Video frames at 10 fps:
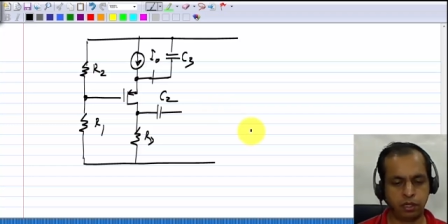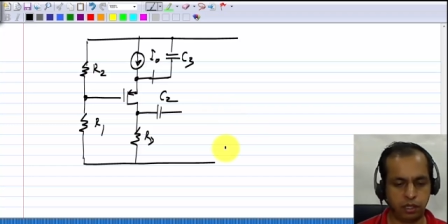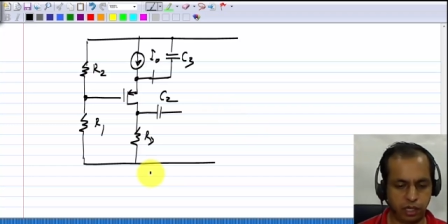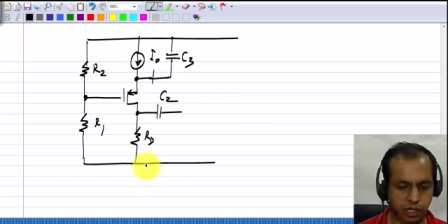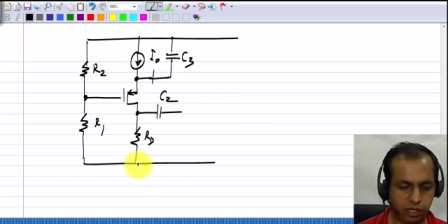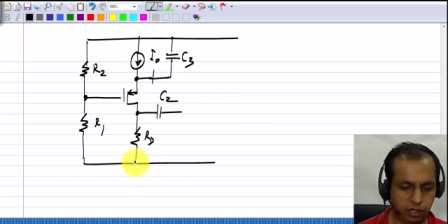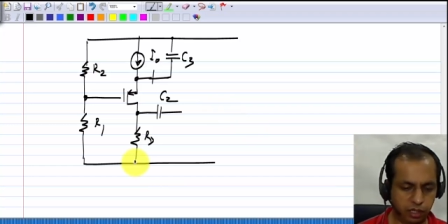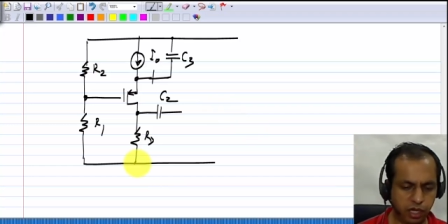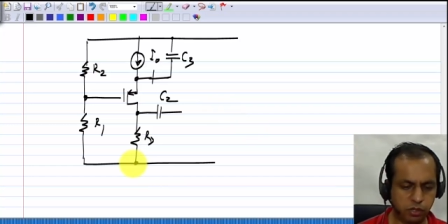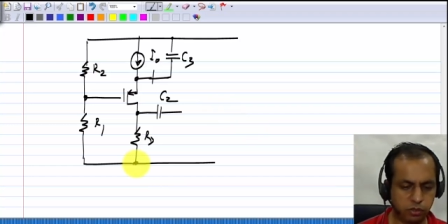And
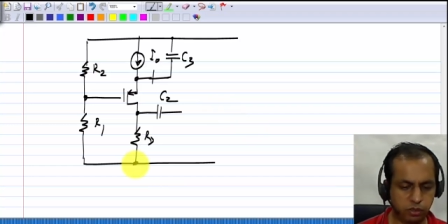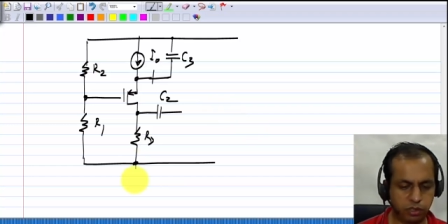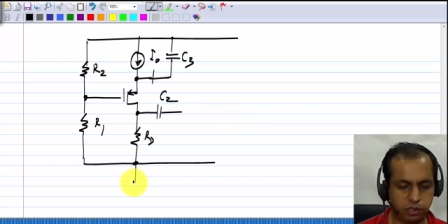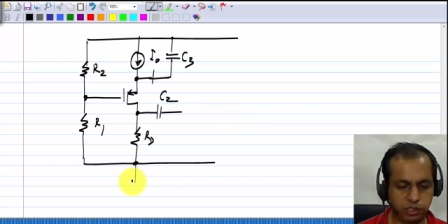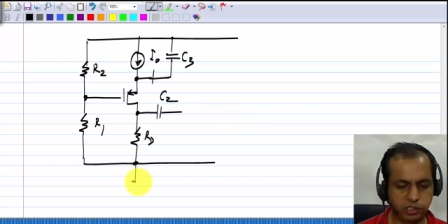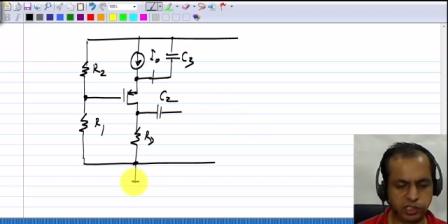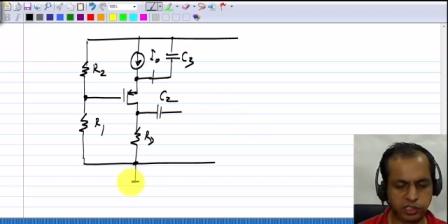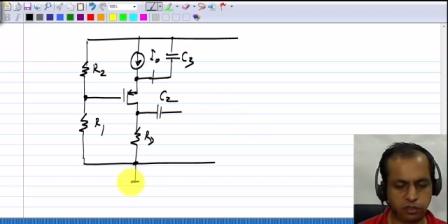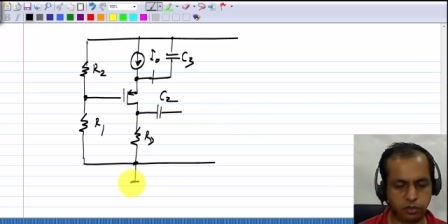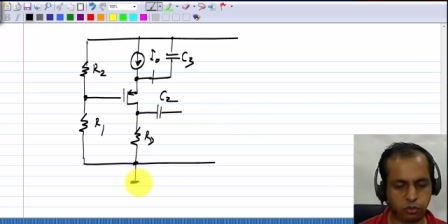now this is
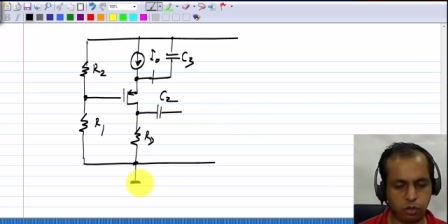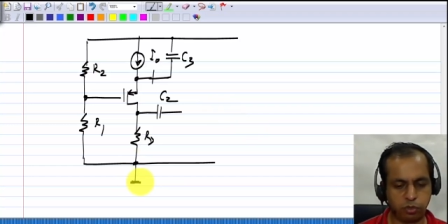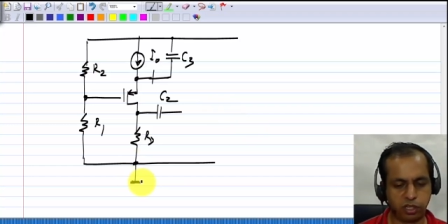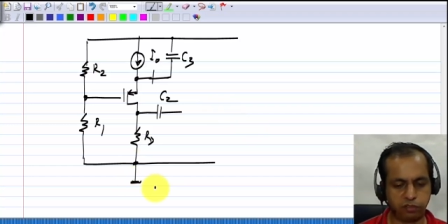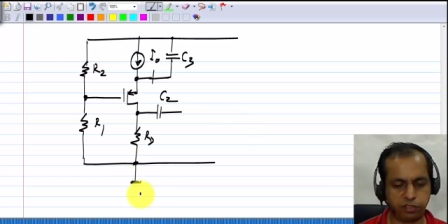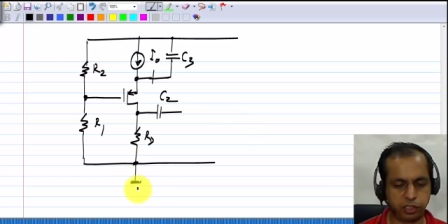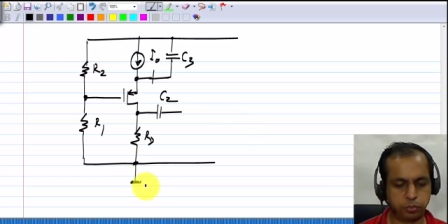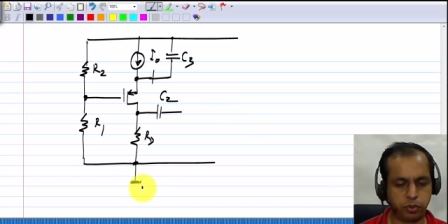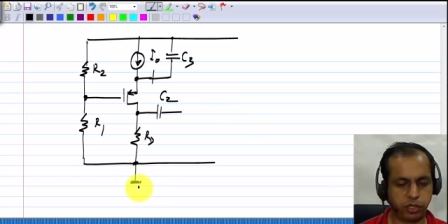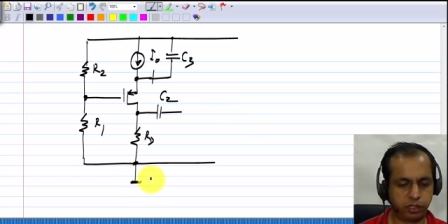our common reference
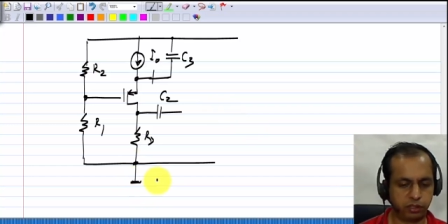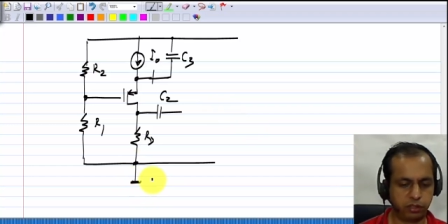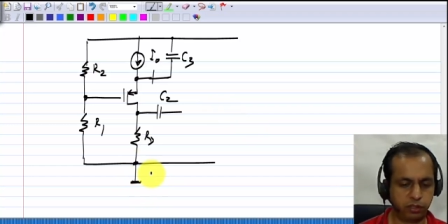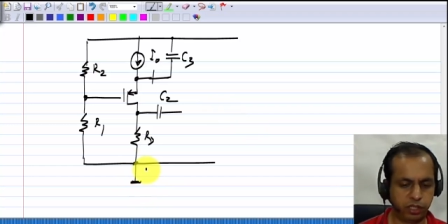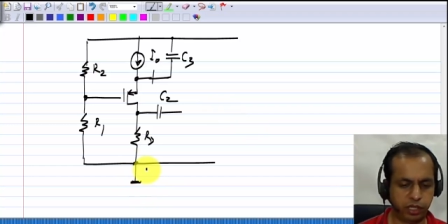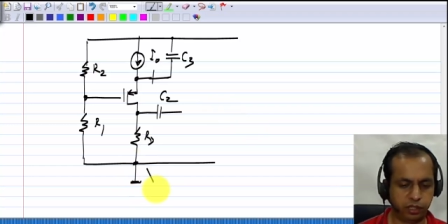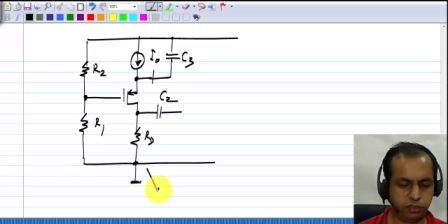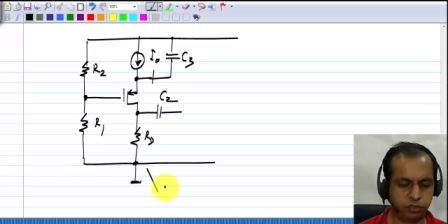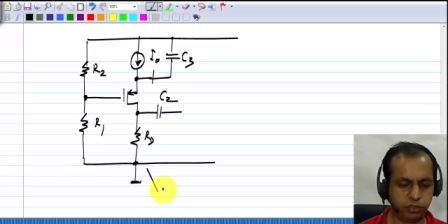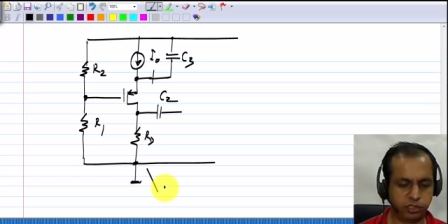point. Okay.
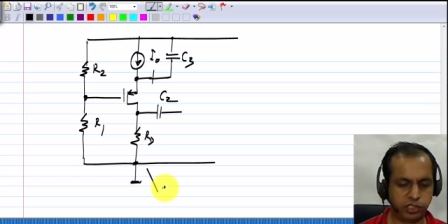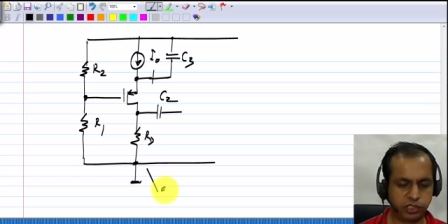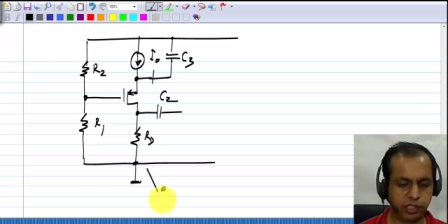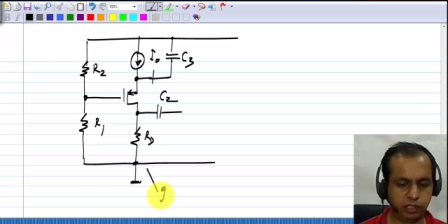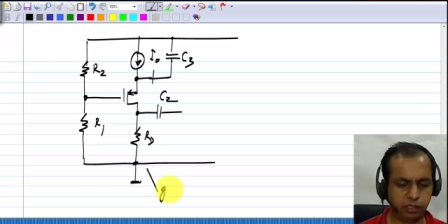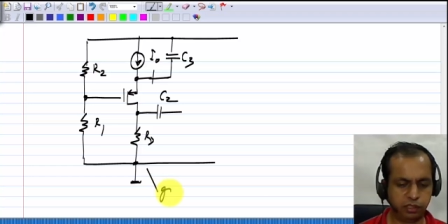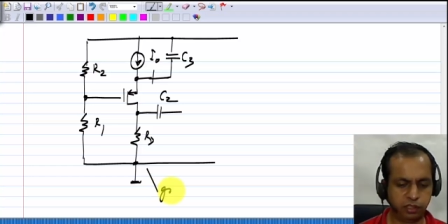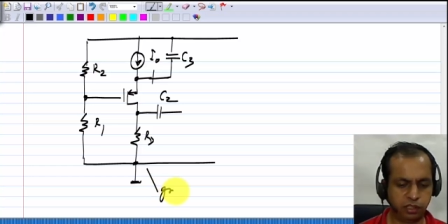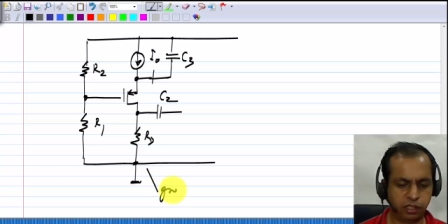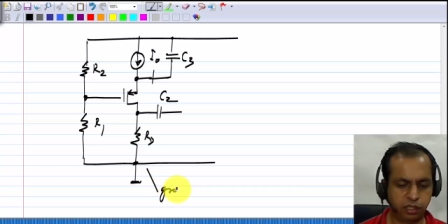So this is the
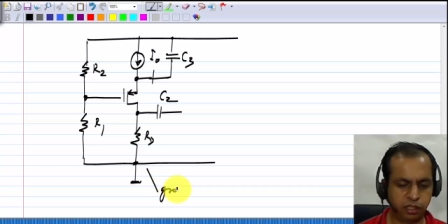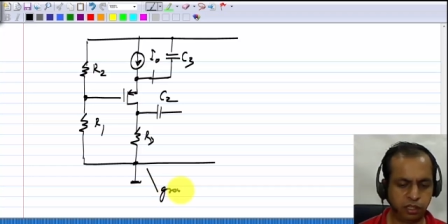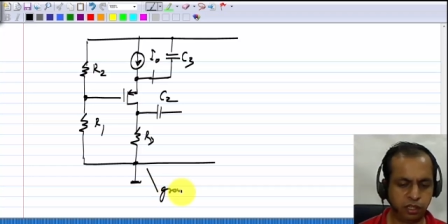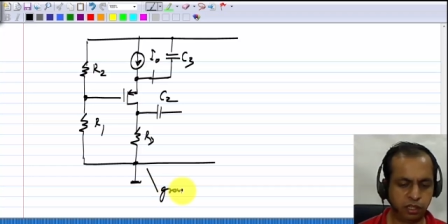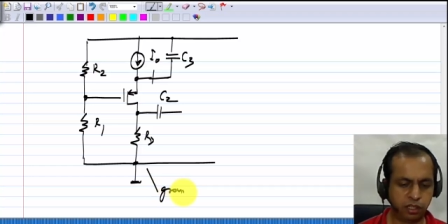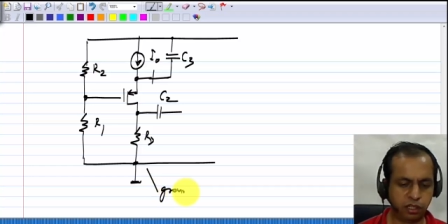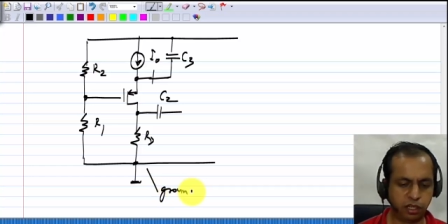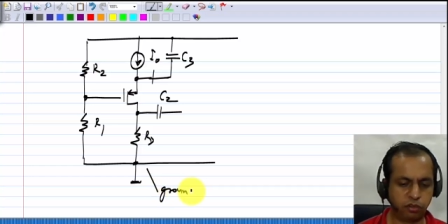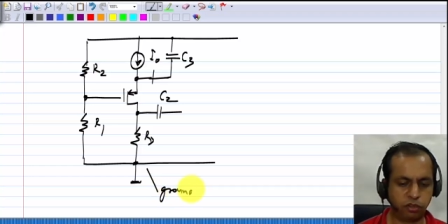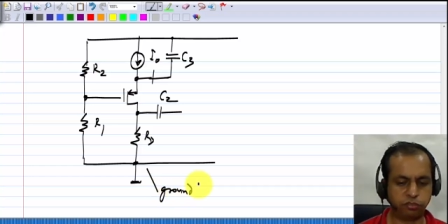
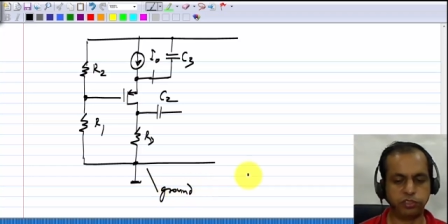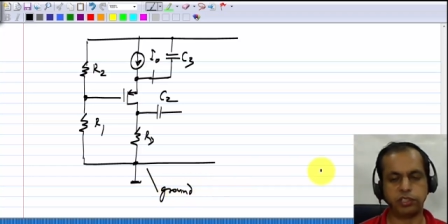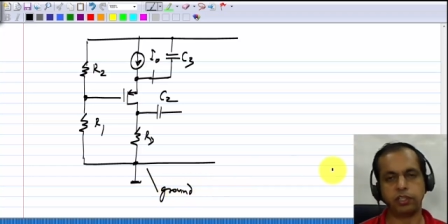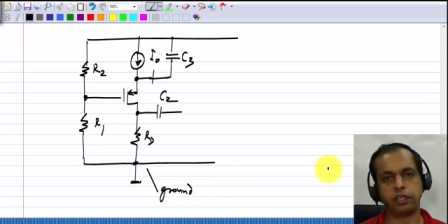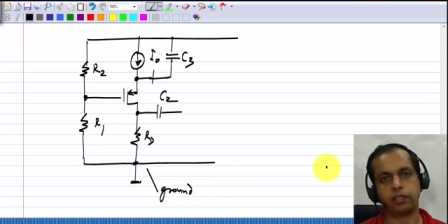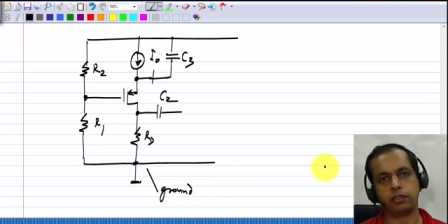ground of the circuit.